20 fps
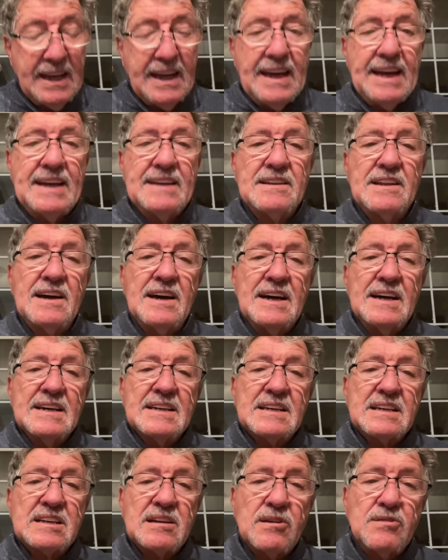In the
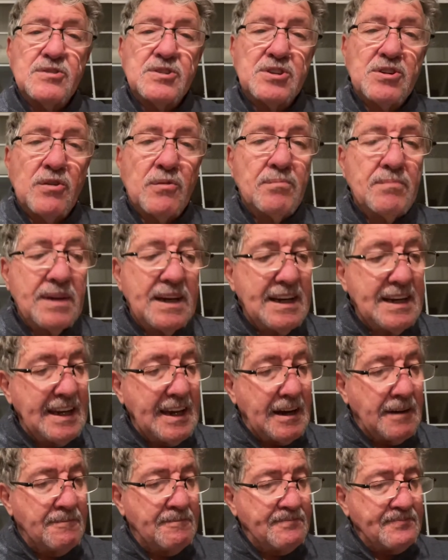social
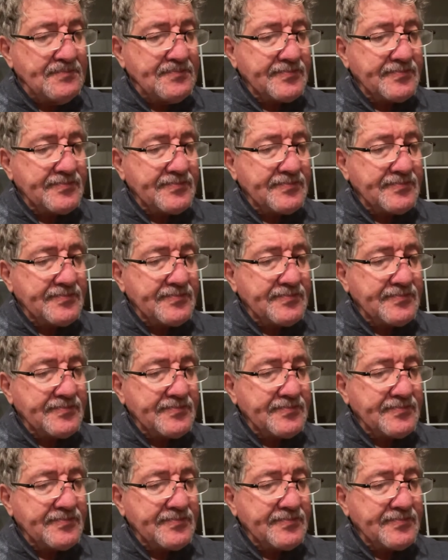media,